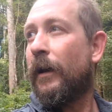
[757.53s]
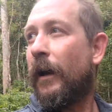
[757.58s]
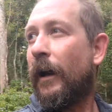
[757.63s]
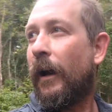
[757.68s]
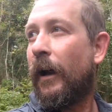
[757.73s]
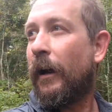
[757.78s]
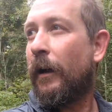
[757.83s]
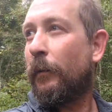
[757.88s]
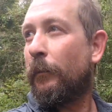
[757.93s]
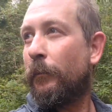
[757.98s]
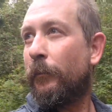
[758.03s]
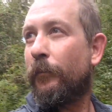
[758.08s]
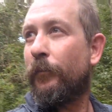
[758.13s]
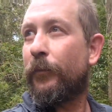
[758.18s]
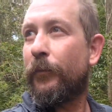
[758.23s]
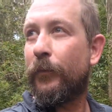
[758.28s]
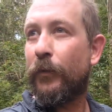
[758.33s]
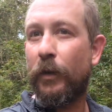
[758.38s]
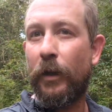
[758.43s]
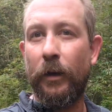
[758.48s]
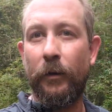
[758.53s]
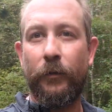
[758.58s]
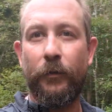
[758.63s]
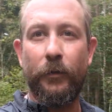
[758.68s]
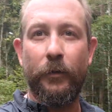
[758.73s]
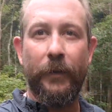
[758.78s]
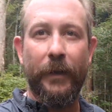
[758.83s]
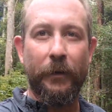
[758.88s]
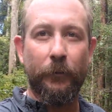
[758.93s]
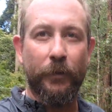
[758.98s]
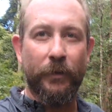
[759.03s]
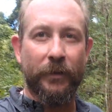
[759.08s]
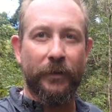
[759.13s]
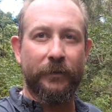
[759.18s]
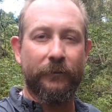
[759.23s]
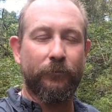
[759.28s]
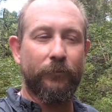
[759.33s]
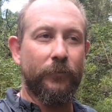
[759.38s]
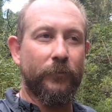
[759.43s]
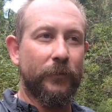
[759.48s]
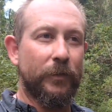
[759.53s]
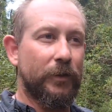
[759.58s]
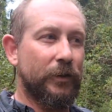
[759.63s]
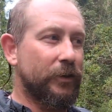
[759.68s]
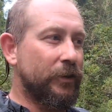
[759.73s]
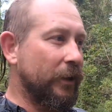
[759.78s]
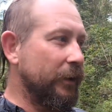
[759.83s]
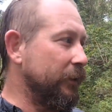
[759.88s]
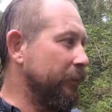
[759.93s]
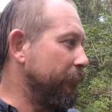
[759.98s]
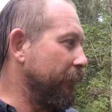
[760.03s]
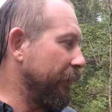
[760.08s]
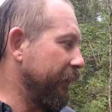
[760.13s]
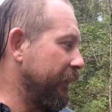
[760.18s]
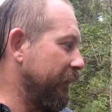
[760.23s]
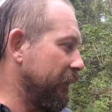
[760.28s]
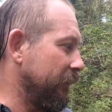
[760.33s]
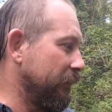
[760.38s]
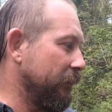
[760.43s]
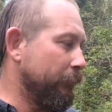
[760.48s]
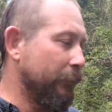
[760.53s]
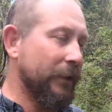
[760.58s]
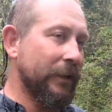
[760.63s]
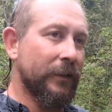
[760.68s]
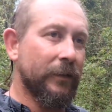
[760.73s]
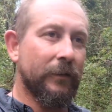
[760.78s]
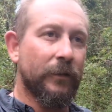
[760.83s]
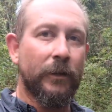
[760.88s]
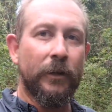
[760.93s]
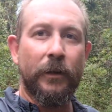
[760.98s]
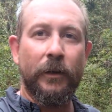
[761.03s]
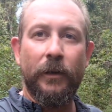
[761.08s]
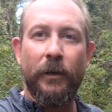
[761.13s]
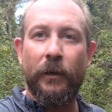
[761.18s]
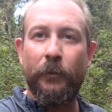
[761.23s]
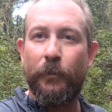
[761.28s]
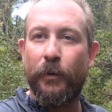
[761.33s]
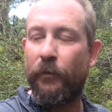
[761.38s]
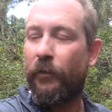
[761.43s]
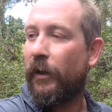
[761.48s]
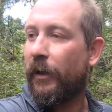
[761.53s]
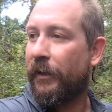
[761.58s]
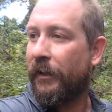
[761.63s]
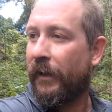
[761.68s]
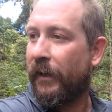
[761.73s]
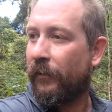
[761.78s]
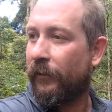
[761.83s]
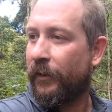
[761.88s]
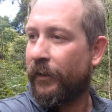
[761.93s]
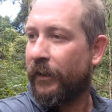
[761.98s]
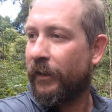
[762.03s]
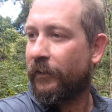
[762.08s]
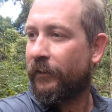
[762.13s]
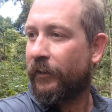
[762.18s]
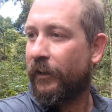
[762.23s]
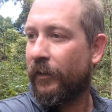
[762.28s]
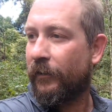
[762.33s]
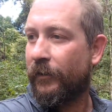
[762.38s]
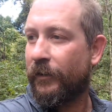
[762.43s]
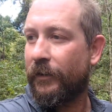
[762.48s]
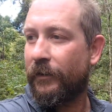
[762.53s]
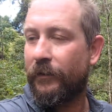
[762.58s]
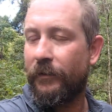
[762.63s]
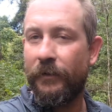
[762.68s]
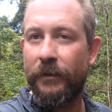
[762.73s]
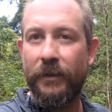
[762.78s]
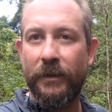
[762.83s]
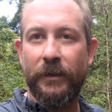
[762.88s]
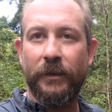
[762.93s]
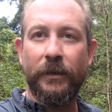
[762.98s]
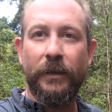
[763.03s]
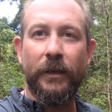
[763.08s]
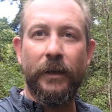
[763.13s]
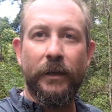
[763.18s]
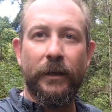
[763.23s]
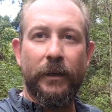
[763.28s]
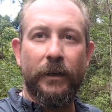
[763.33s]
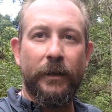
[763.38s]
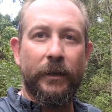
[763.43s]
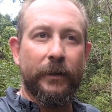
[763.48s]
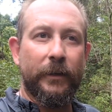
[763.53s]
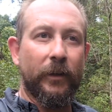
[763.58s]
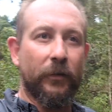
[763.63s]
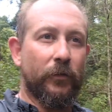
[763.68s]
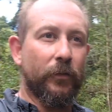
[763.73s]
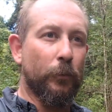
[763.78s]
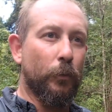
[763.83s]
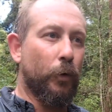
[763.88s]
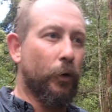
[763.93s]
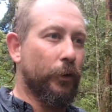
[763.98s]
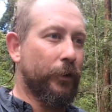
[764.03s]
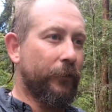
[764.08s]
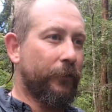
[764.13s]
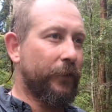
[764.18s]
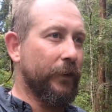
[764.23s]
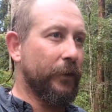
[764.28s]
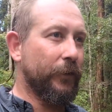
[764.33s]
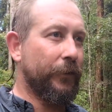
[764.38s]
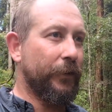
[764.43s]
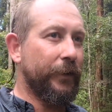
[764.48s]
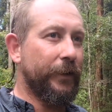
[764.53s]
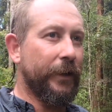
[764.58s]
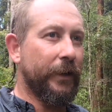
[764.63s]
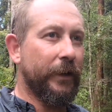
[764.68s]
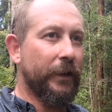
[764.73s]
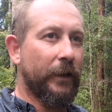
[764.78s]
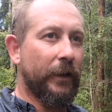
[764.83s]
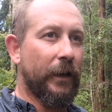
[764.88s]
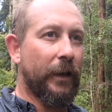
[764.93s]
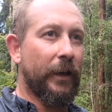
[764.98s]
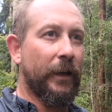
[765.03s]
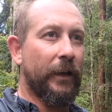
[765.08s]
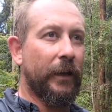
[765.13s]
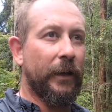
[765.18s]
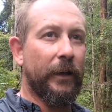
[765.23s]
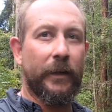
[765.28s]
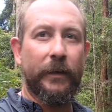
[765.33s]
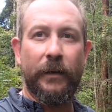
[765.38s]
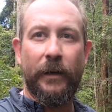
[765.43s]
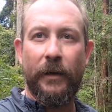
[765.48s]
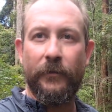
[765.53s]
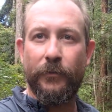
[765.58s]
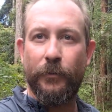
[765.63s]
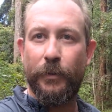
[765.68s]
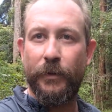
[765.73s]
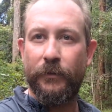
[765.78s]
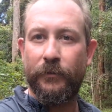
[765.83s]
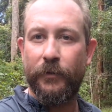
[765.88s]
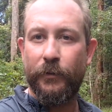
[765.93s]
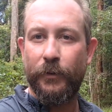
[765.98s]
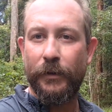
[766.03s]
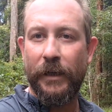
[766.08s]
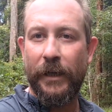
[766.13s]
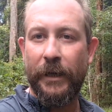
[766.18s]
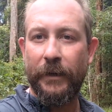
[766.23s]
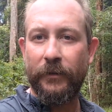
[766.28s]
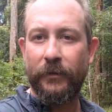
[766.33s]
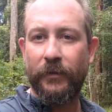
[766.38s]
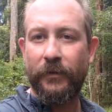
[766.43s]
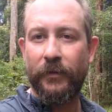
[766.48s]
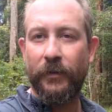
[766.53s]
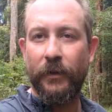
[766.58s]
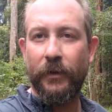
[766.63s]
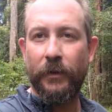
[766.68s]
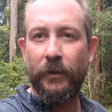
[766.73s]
We'll go through that when I show you my kit in a minute. But right now I need to go and get some water filtered and have a bit of a relax.